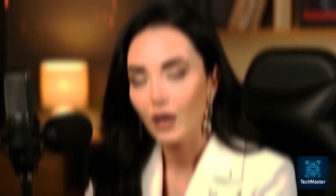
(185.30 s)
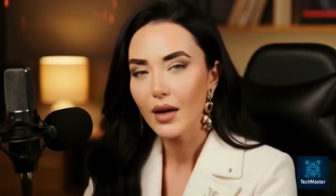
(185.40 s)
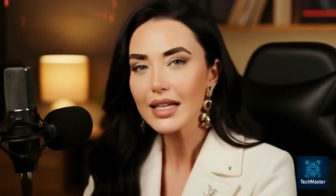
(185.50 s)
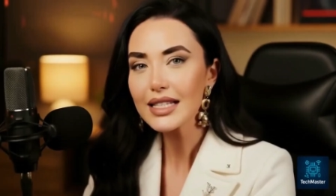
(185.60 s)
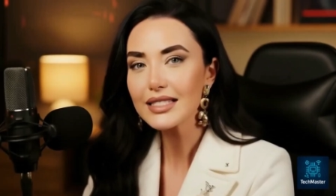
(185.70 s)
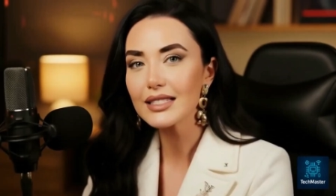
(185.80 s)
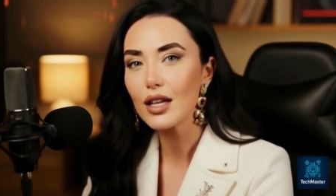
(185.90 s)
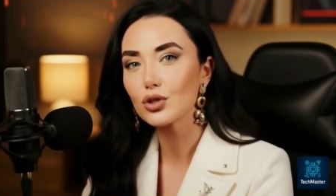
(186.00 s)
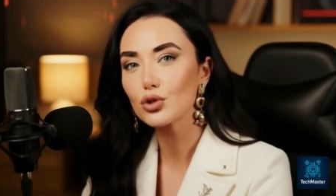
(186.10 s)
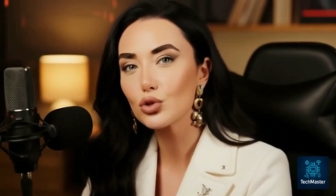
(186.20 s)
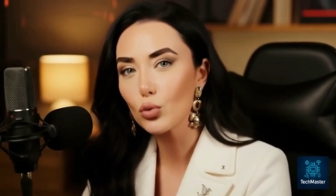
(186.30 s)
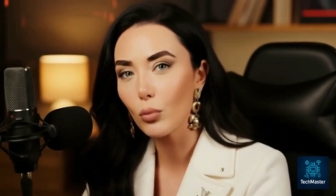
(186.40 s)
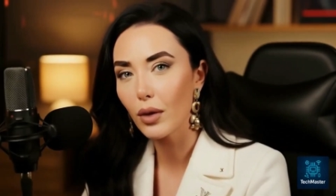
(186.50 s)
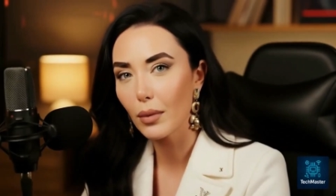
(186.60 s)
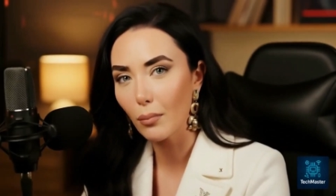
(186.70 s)
These are
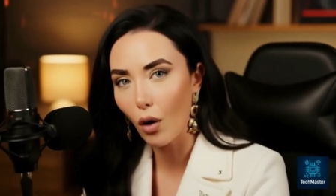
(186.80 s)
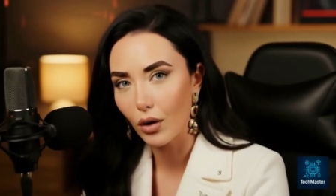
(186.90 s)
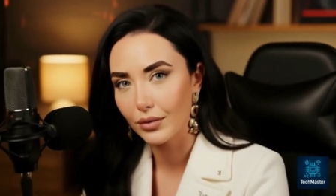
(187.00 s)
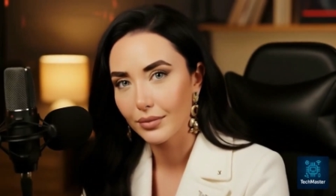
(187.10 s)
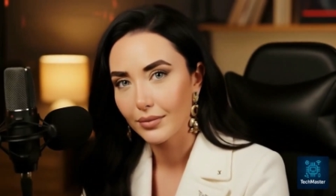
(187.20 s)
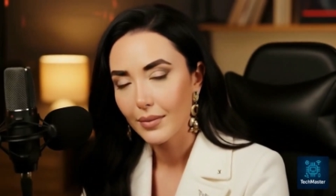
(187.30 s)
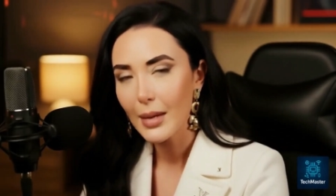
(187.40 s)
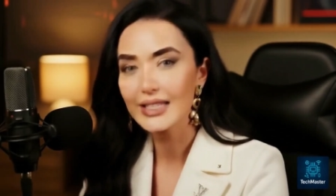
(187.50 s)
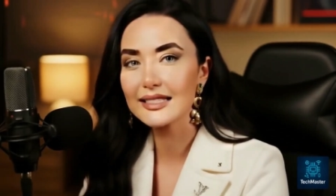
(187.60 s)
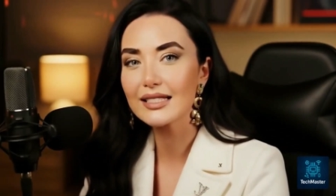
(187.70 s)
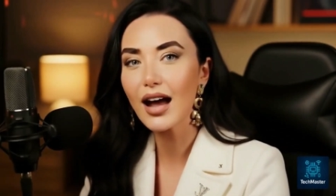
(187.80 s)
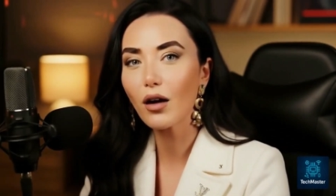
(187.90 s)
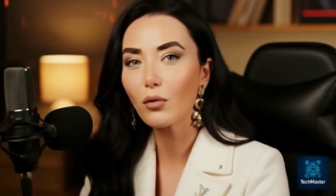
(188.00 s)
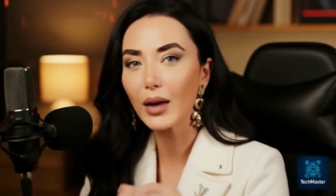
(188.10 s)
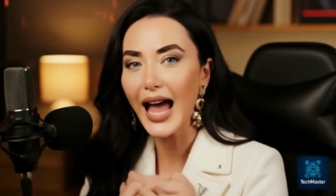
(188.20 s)
super important because
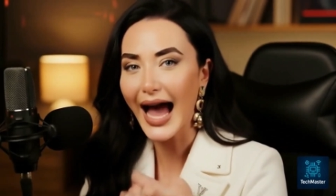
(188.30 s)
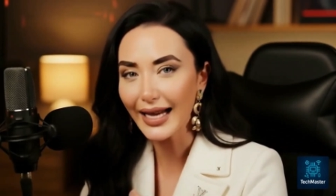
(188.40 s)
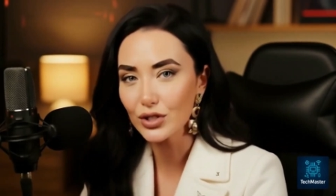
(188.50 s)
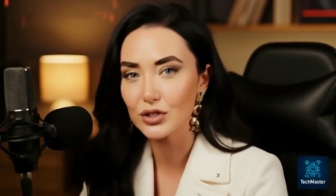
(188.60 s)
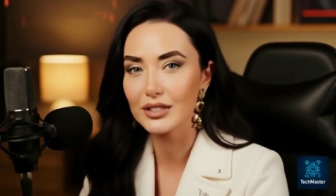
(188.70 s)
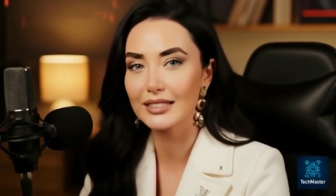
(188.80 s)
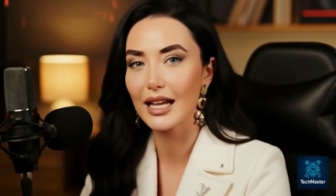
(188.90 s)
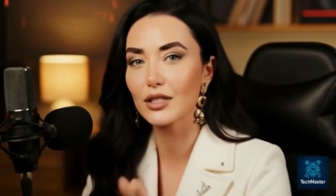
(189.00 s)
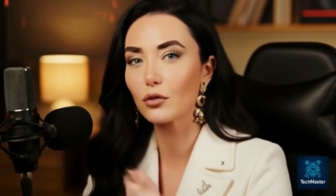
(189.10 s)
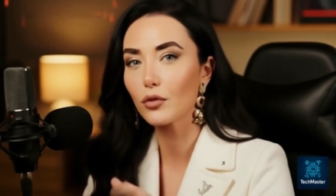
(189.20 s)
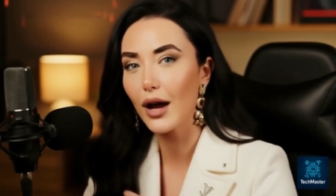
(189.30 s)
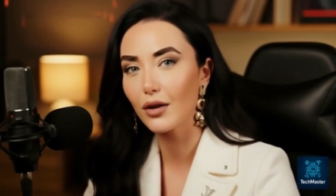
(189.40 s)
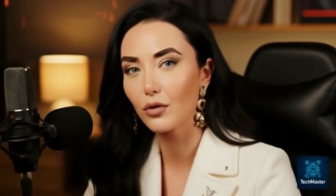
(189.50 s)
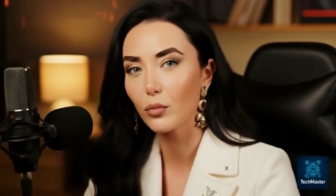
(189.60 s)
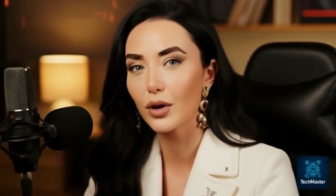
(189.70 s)
they're what actually let you run
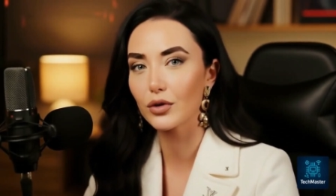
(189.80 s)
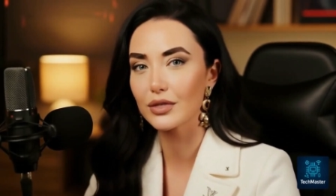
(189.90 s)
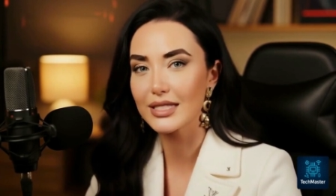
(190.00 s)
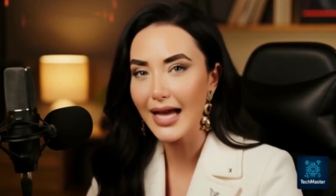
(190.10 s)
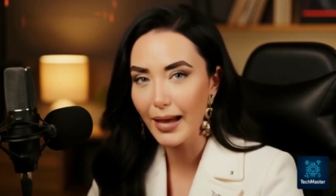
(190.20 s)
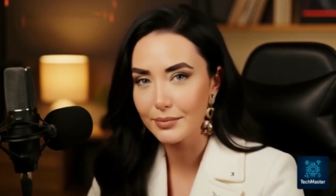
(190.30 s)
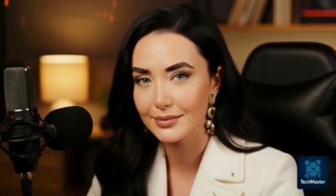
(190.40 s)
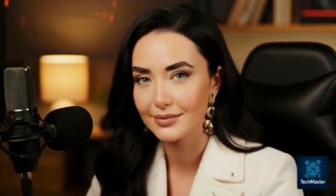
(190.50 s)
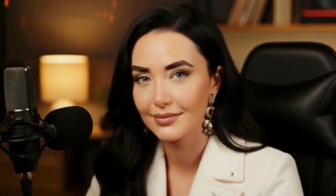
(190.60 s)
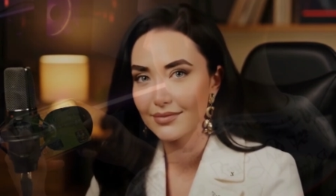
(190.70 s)
your Windows games.